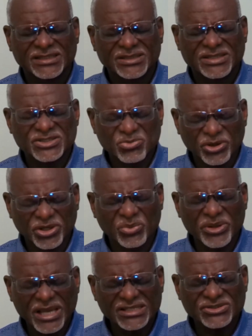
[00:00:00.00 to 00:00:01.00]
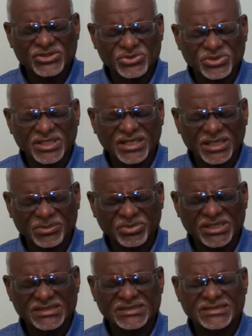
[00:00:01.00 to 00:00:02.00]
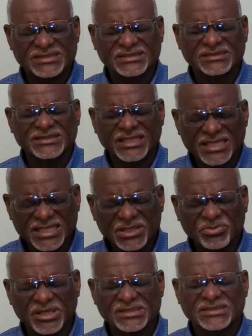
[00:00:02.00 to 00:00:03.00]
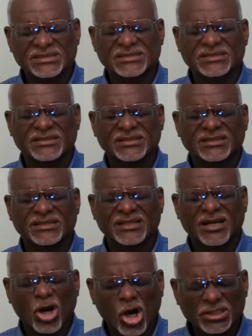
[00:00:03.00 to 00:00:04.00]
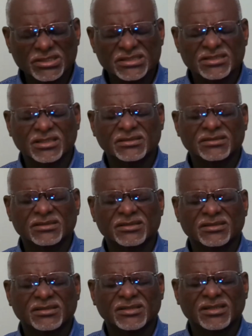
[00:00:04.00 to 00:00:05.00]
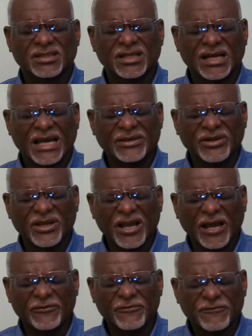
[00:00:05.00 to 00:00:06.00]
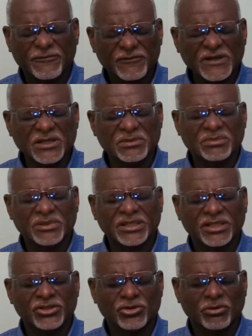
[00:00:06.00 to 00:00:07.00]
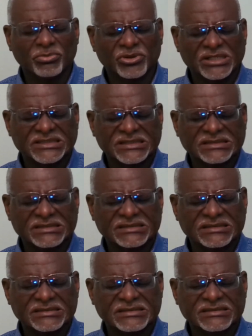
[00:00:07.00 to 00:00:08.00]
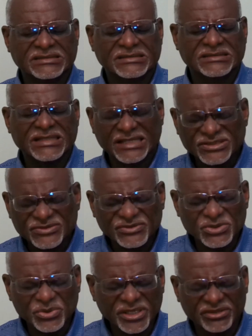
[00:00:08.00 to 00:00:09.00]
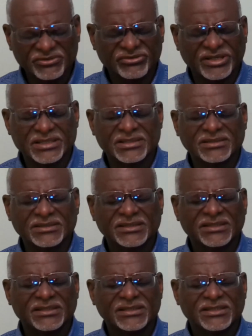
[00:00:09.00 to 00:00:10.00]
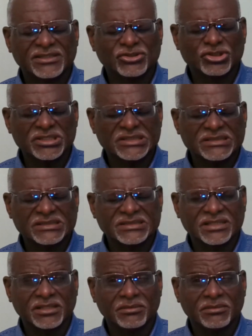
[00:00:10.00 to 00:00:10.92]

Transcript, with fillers: This morning we ask you to help us, to keep us constant, and, and firm in your presence. Thanks for doing it, Father, in Jesus' name.